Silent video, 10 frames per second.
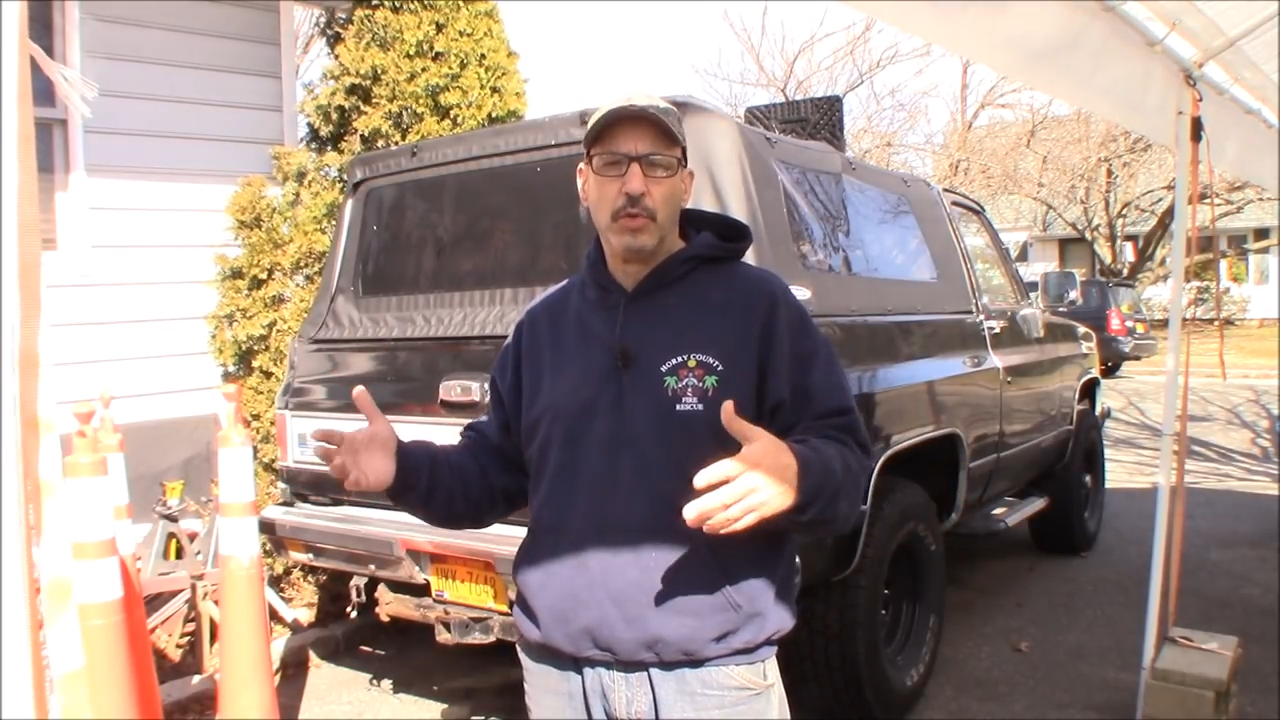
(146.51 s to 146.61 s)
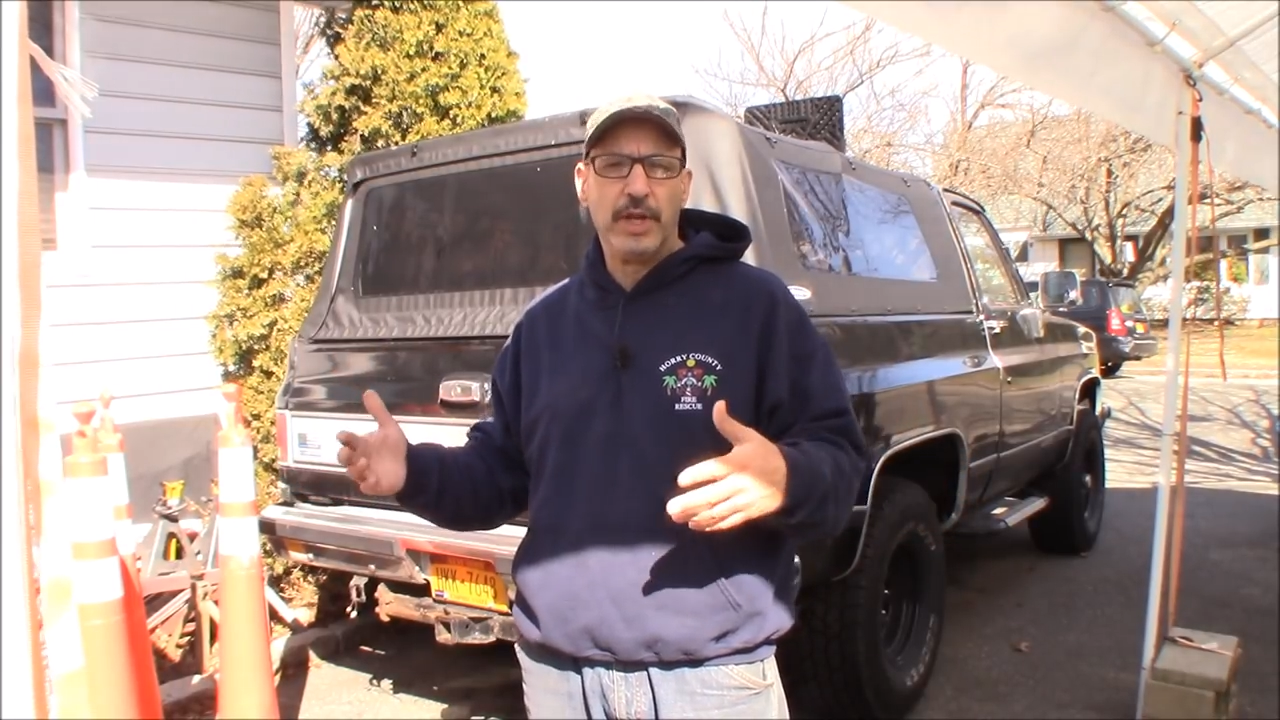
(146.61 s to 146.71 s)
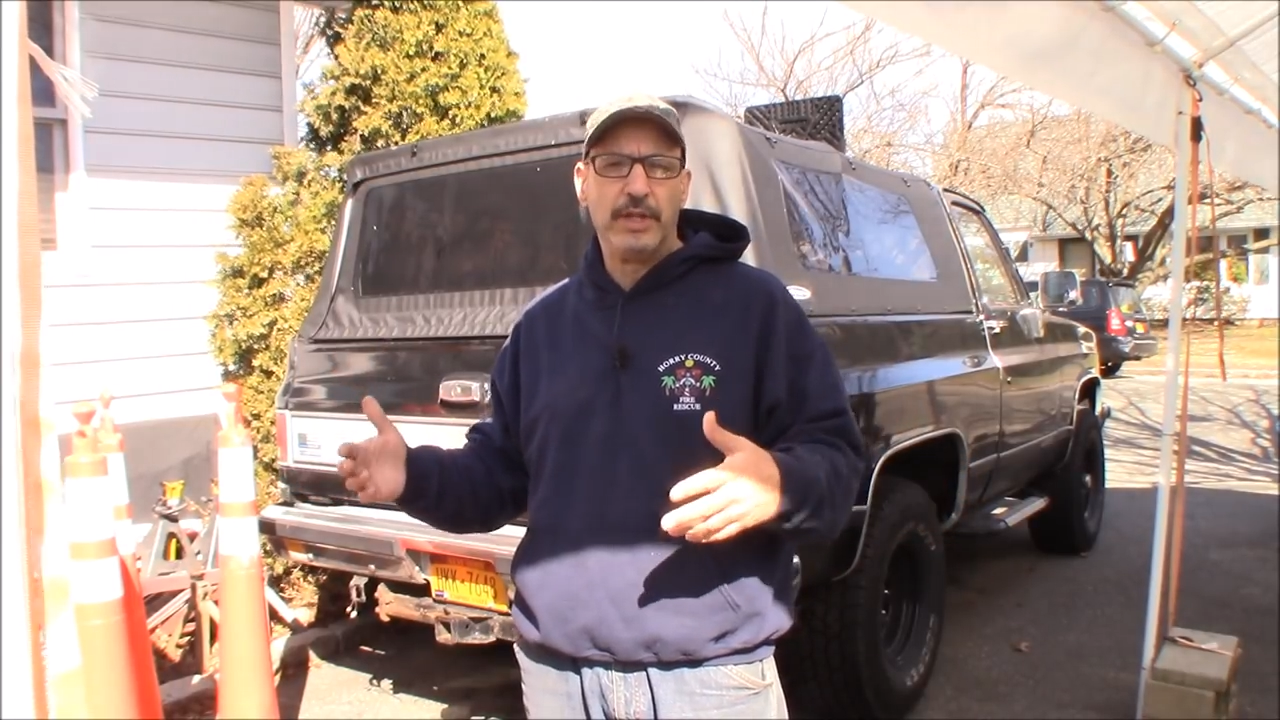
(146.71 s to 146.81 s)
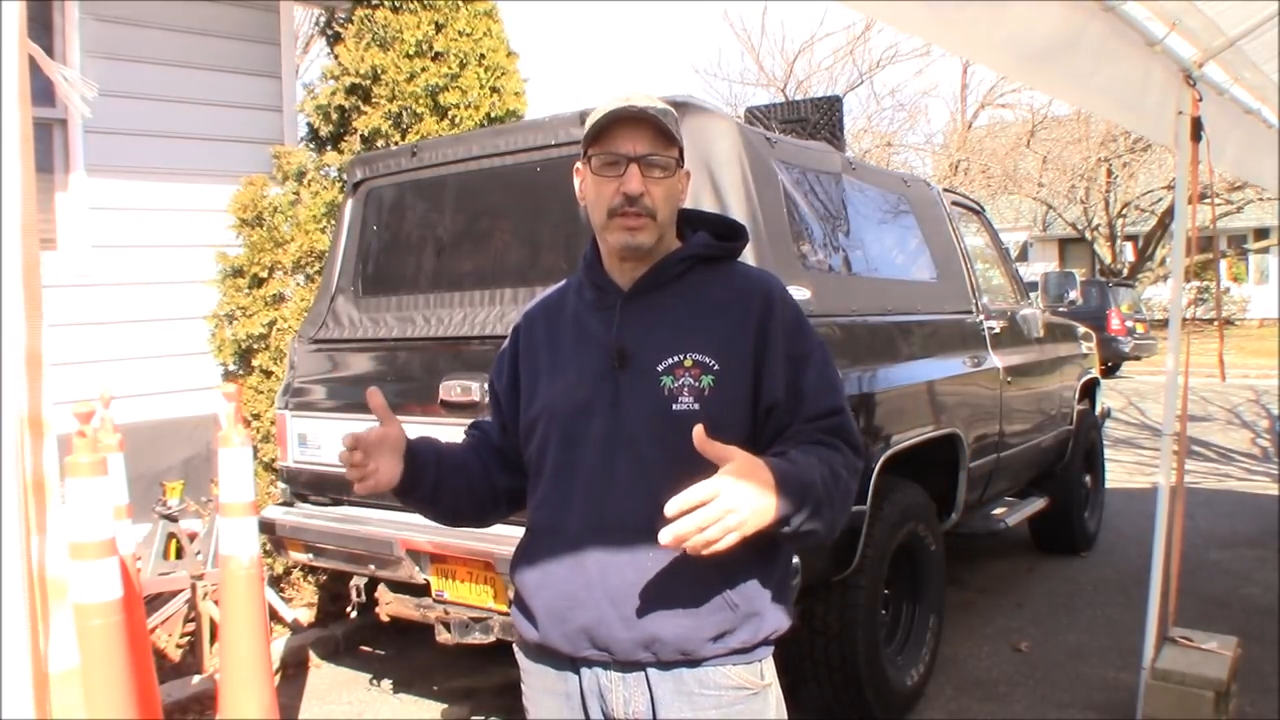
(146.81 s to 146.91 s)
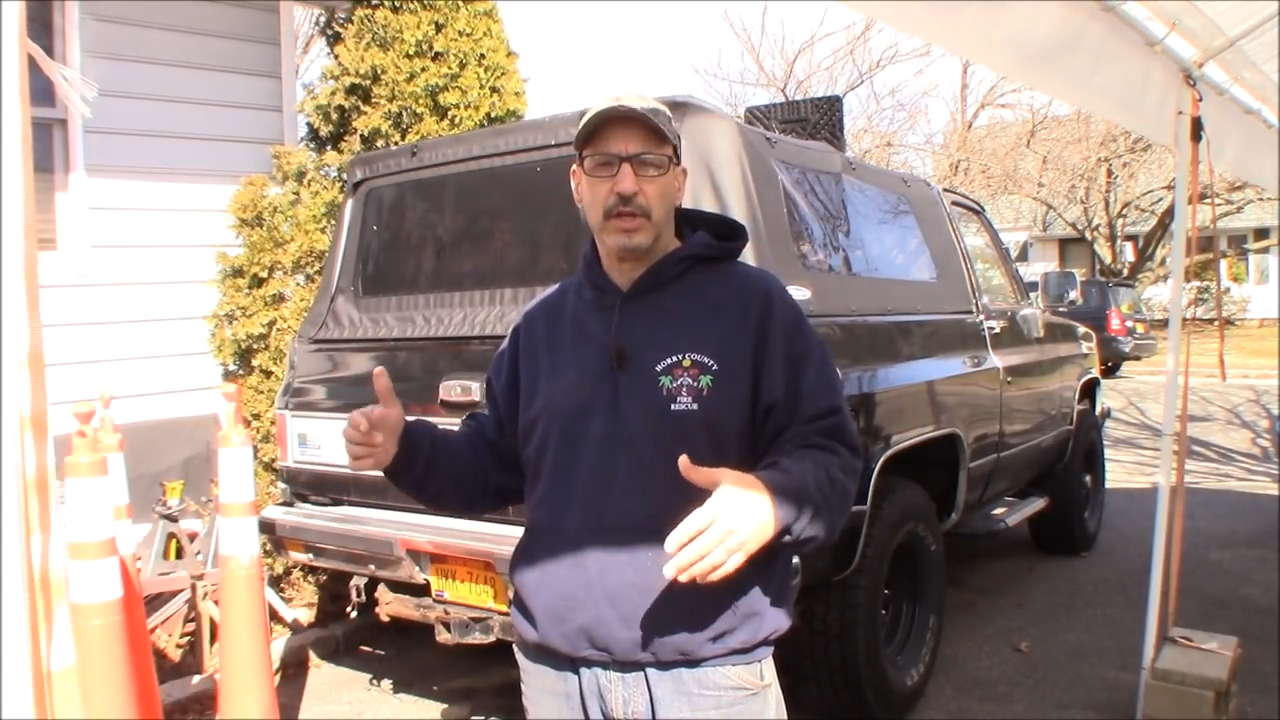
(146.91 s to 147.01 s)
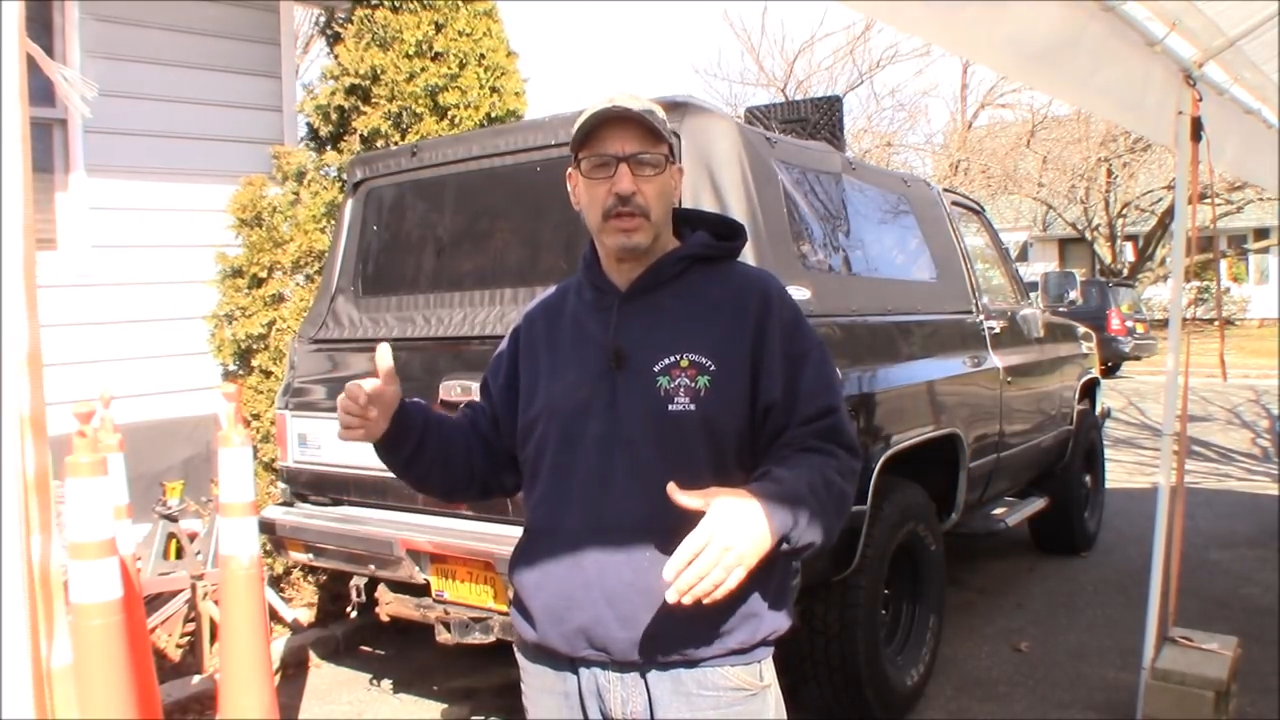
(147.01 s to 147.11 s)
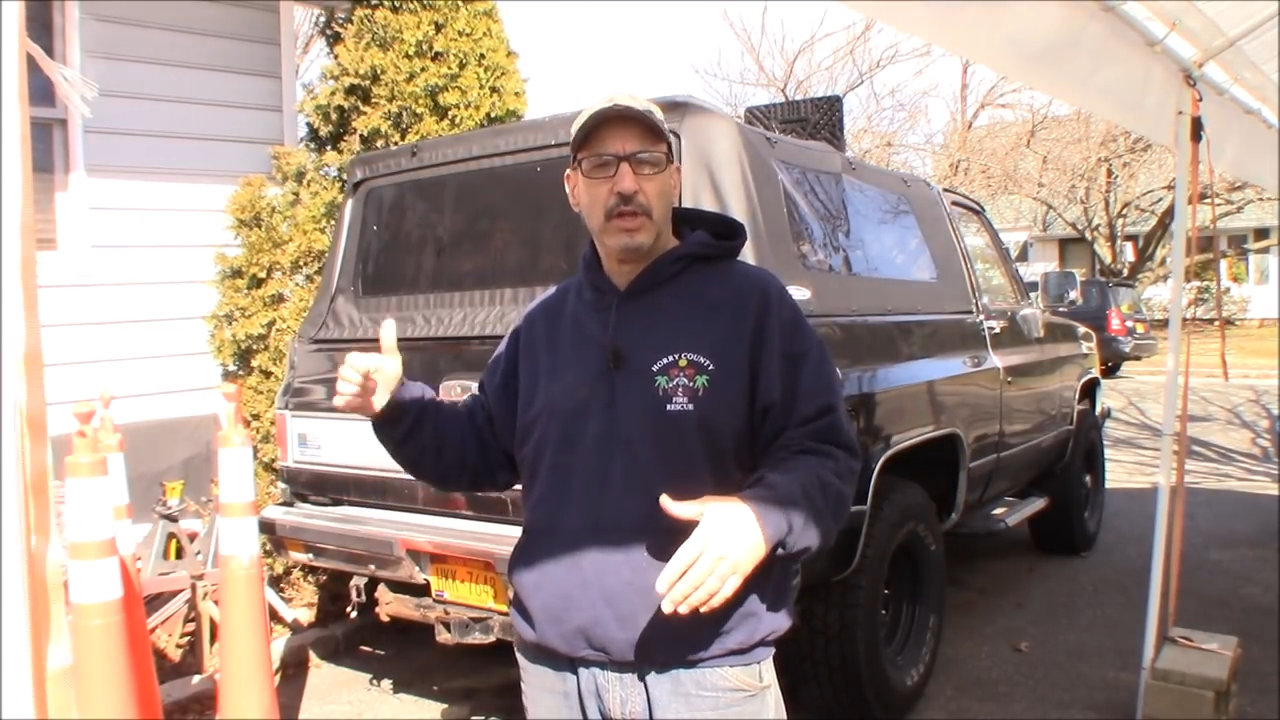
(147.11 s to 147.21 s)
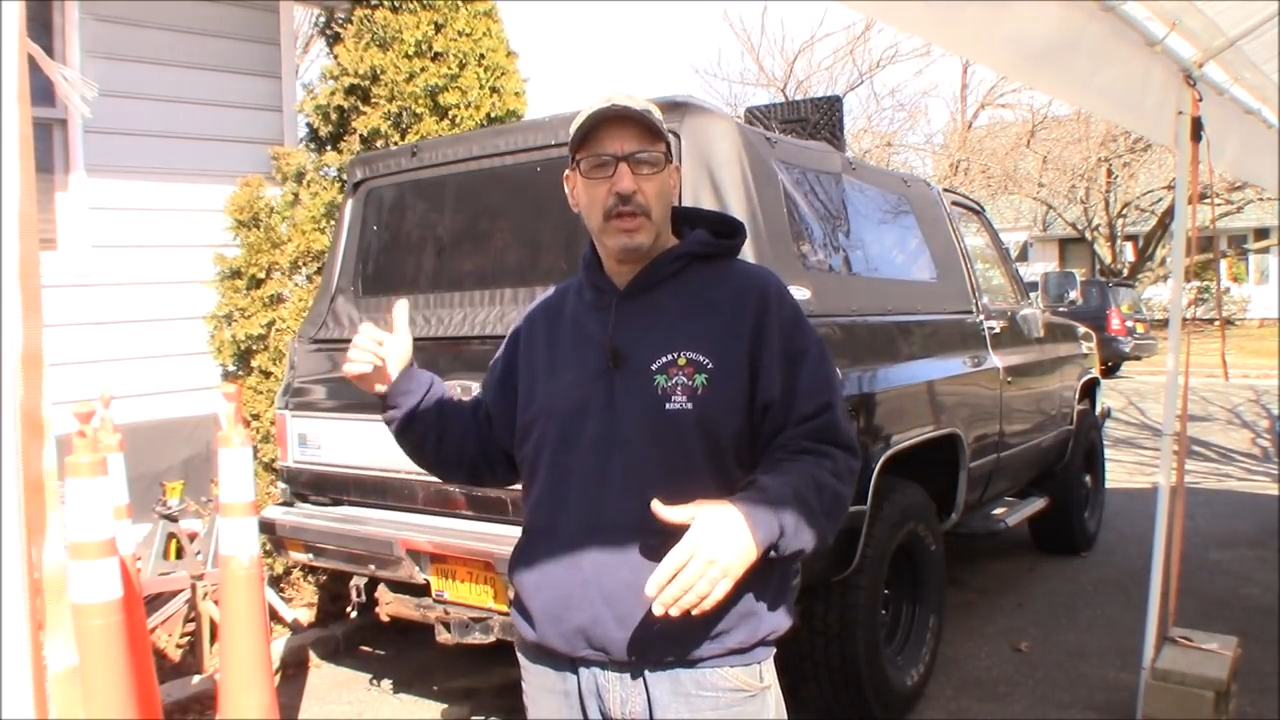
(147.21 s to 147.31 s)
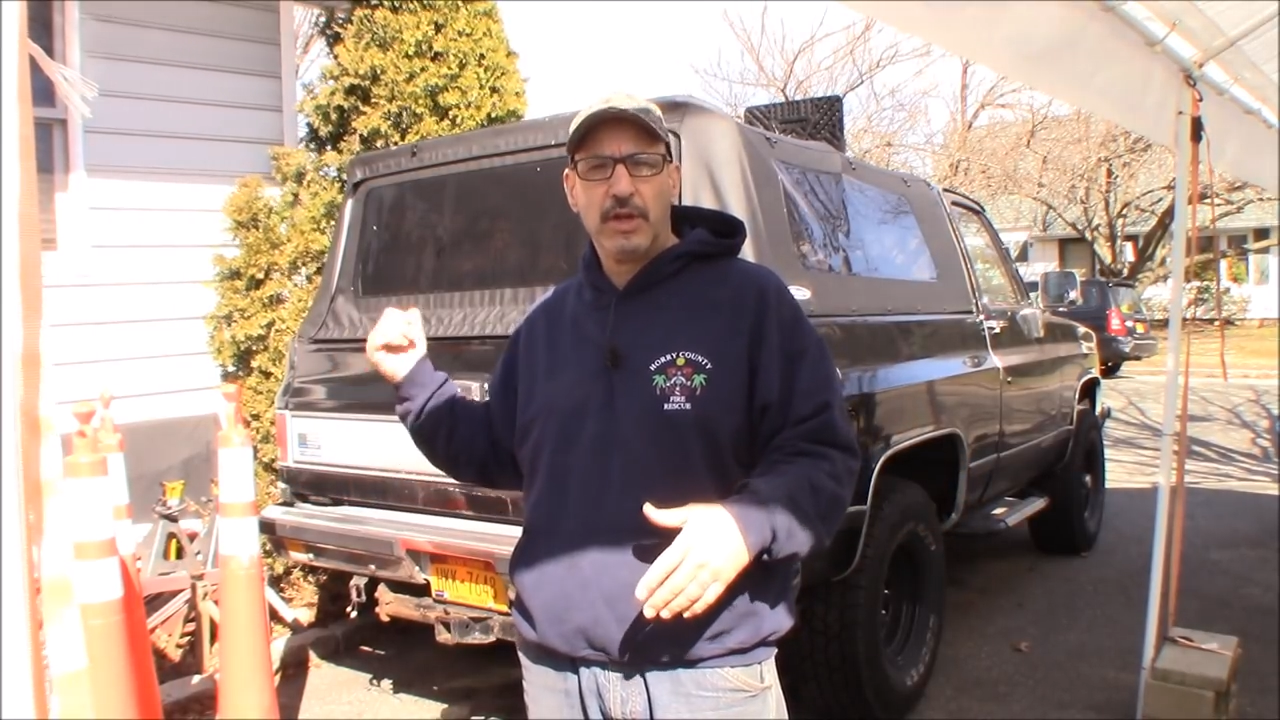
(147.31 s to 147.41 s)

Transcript: need to